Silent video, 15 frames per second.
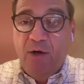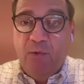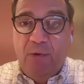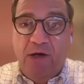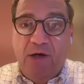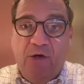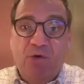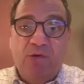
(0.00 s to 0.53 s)

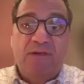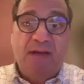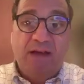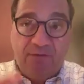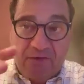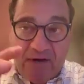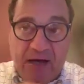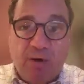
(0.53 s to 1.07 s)
where you
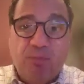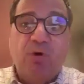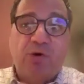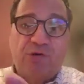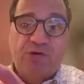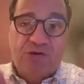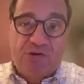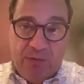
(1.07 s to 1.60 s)
take viable
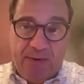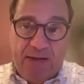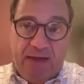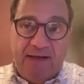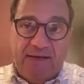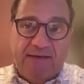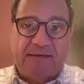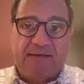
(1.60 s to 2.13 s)

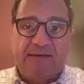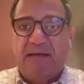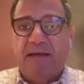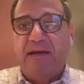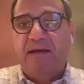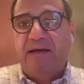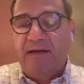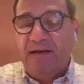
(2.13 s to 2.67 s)
osteoblast.
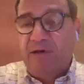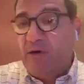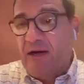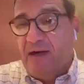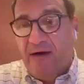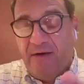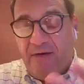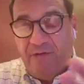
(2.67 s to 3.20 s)
You
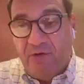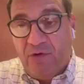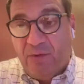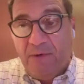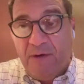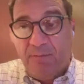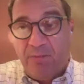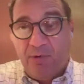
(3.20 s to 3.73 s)
have the
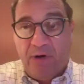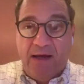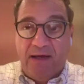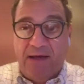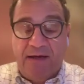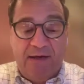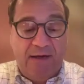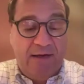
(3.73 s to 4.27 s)
people
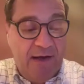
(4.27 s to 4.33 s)
like